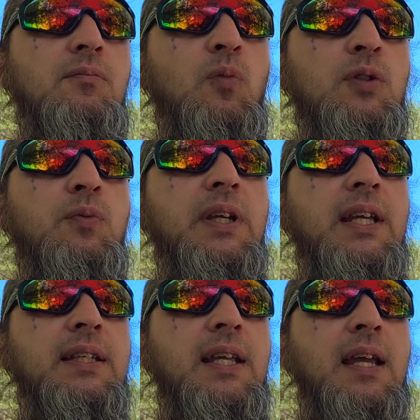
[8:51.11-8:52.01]
once we
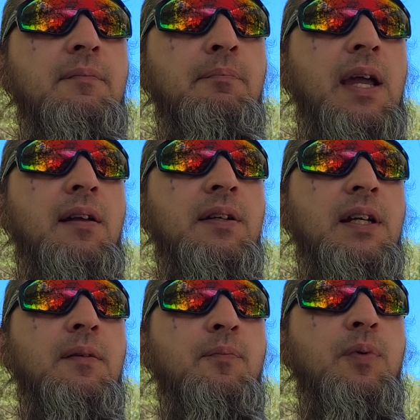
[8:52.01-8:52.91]
get that mounted
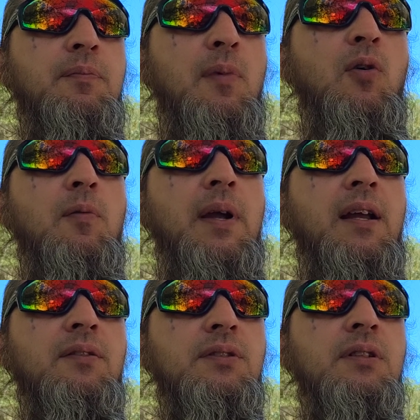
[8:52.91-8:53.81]
up with motor
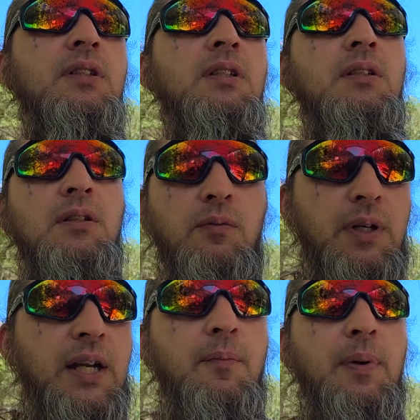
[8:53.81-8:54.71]
mounts,
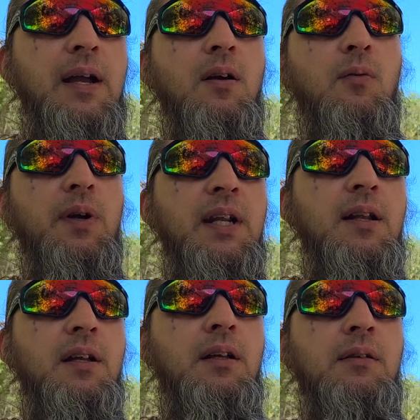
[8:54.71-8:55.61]
we need
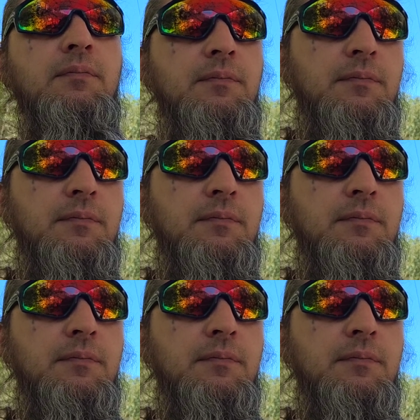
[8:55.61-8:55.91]
a